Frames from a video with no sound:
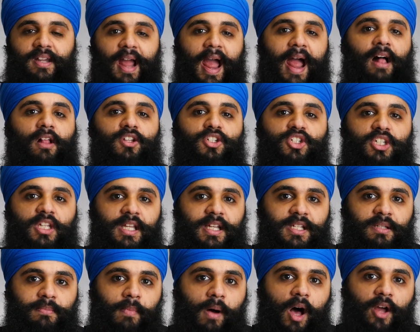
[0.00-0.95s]
to L
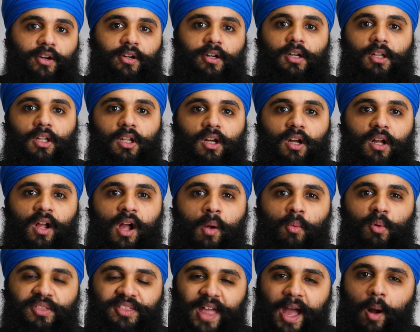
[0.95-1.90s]
G's modern look
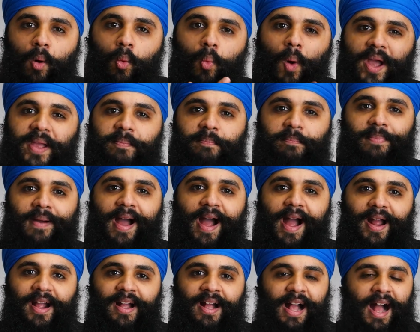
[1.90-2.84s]
with that white
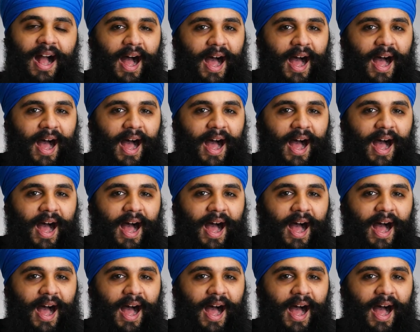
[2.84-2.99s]
back.